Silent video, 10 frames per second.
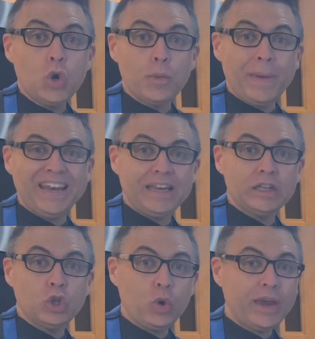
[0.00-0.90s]

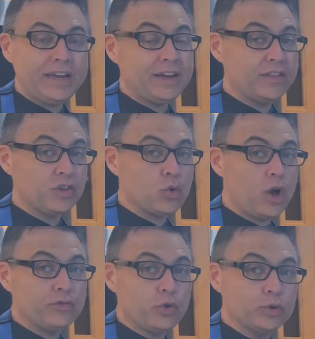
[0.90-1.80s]
Romania, located at the
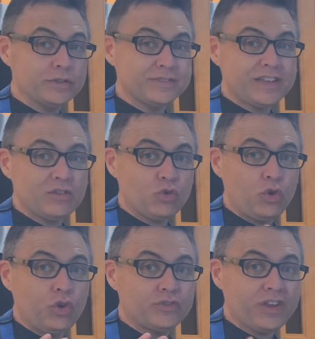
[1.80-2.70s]
crossroads of
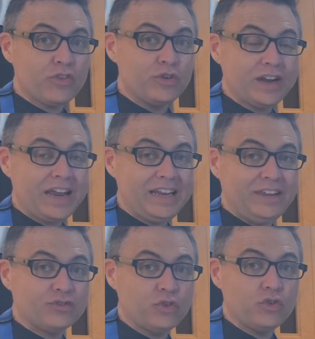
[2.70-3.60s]
Central, Southern, and
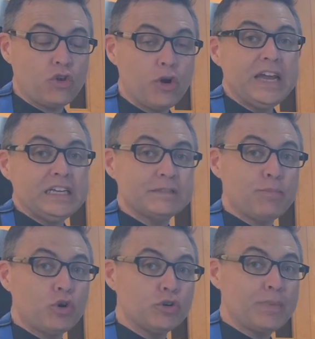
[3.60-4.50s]
Eastern Europe, is
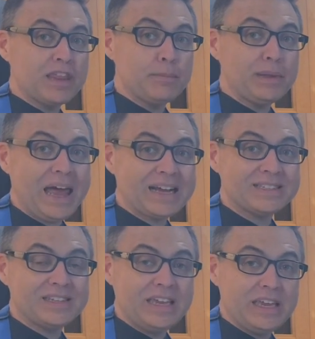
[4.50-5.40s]
bordered by the
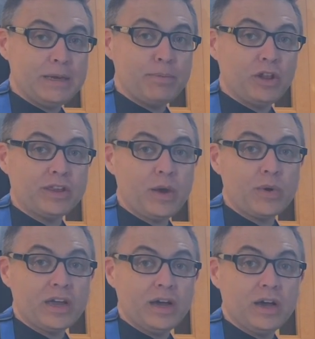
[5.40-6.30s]
Black Sea,
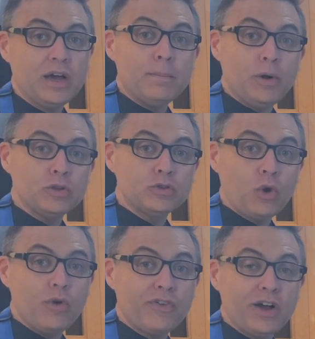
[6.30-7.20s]
Bulgaria,
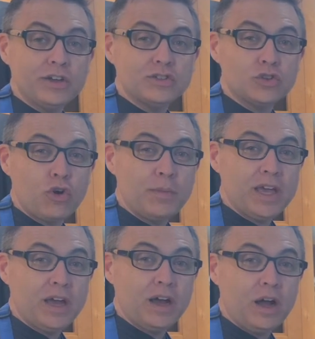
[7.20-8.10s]
Moldova,
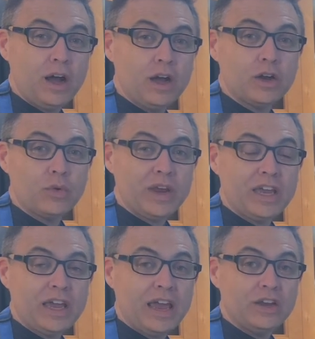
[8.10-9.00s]
Serbia,
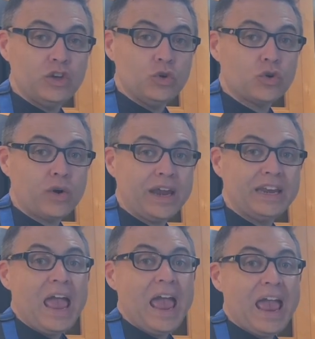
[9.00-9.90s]
Hungary, and
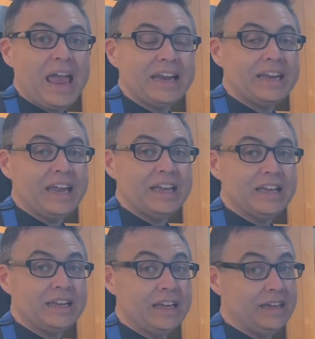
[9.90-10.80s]
Ukraine. And
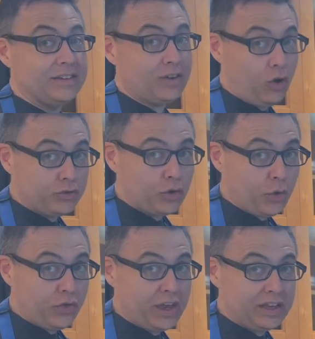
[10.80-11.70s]
it is
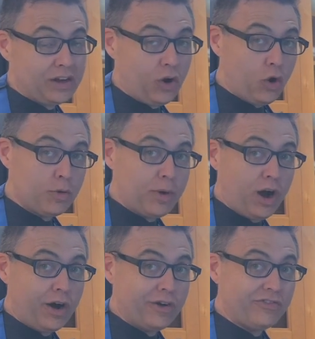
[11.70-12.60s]
also the home
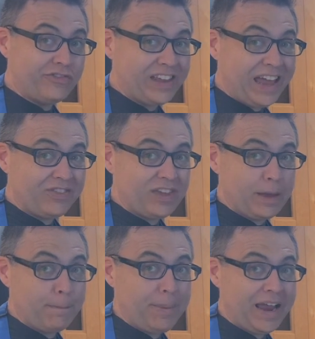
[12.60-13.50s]
of Vlad
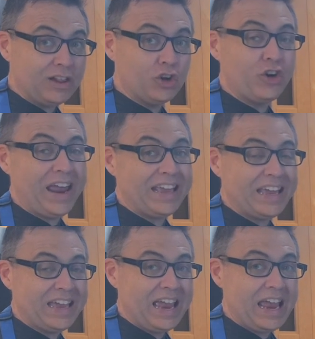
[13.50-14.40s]
the Impaler,
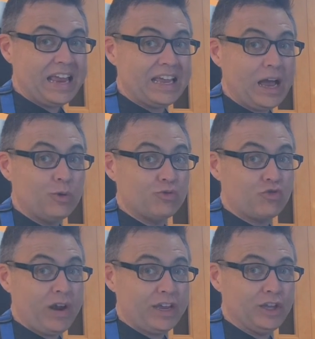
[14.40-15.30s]
aka Count
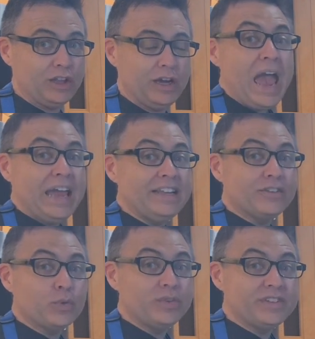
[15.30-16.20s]
Dracula. And
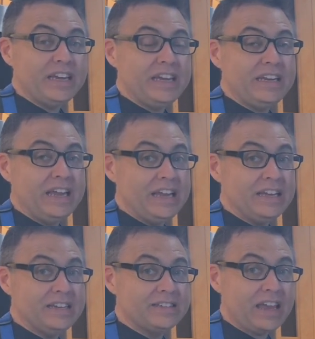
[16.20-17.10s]
its cuisine
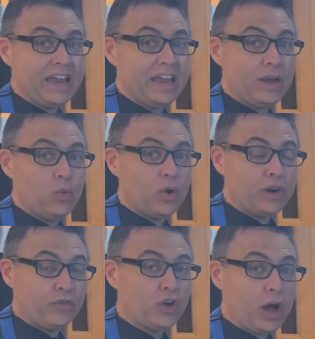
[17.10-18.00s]
is a
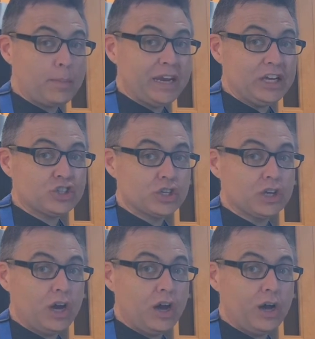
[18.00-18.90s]
wonderful
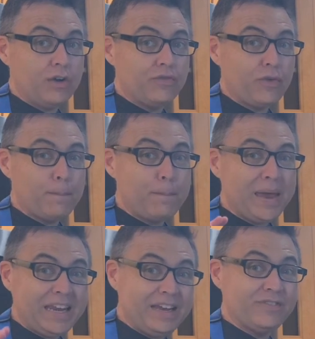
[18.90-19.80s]
combination of
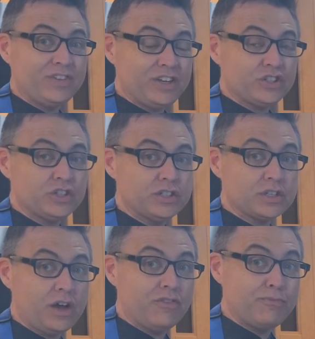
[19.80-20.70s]
many of the
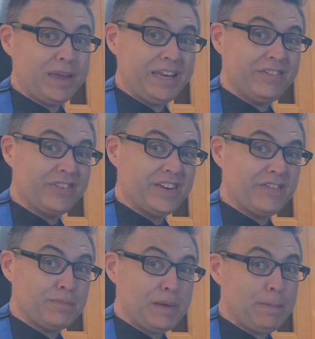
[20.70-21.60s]
dishes of many of the
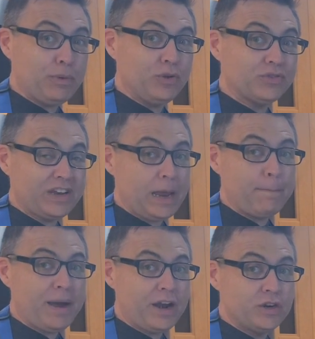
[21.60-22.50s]
different peoples and
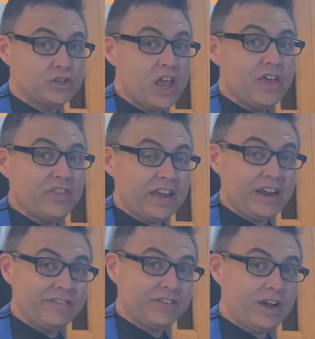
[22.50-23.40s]
empires that
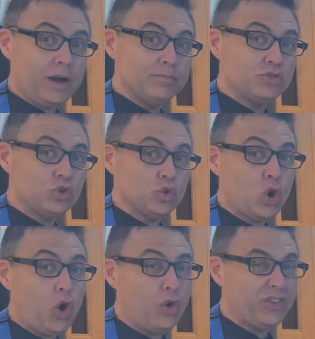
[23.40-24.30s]
have come to
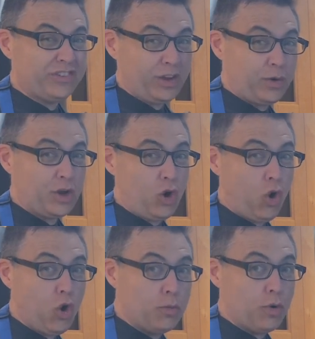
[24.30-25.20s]
call this area
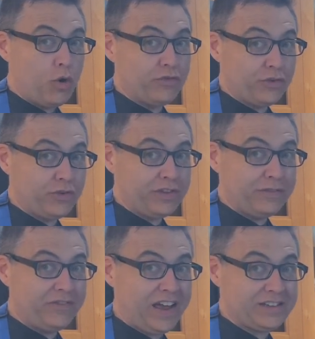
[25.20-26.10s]
home over
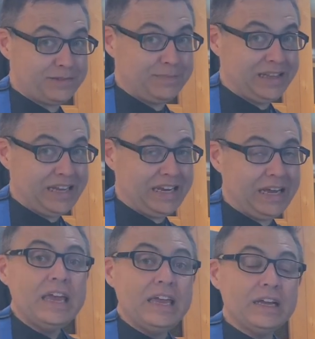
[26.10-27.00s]
the vast
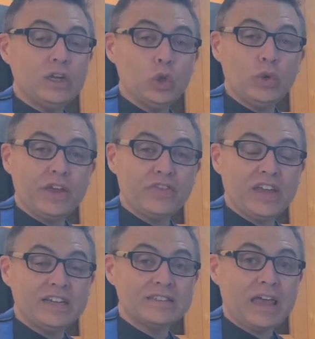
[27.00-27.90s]
millennia, including
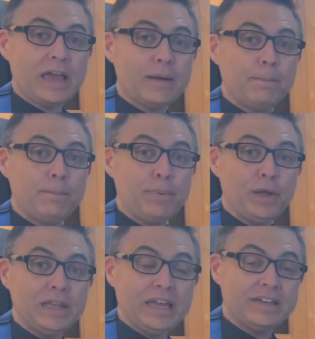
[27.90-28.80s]
things like
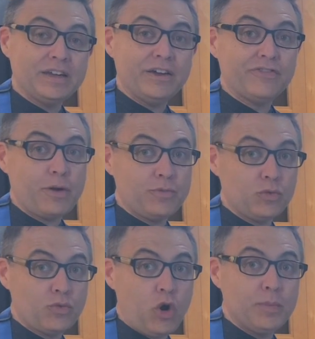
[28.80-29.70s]
polenta from
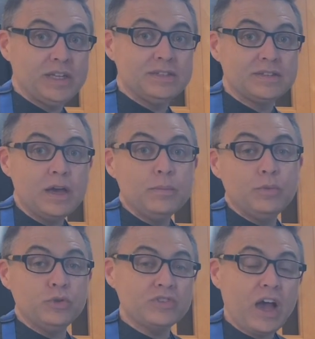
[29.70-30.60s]
the Romans,
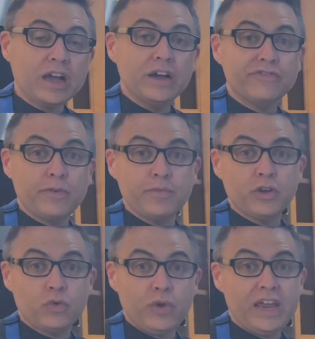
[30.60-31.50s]
moussaka from
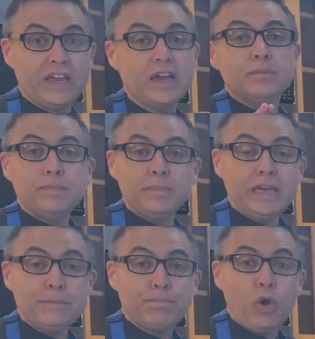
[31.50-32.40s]
the Greek,
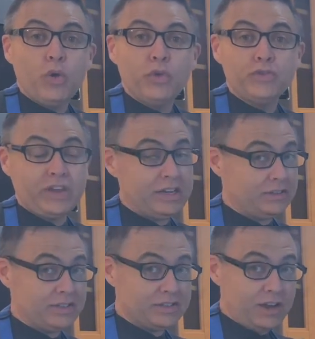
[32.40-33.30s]
meatballs
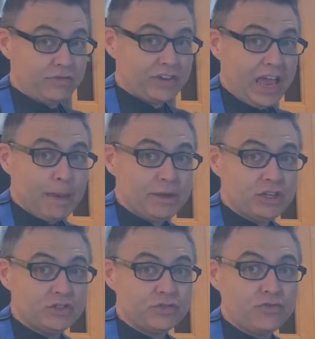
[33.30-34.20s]
and stuffed
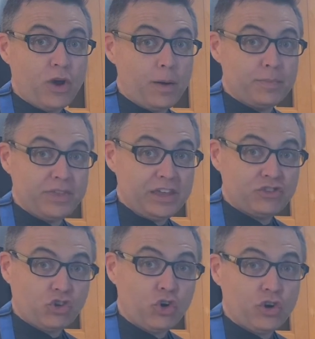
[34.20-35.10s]
cabbage from the
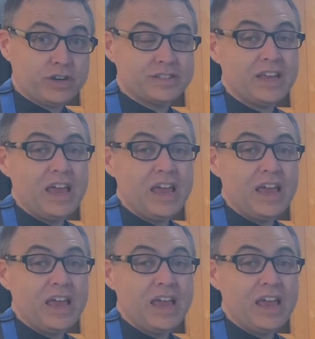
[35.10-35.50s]
Turks,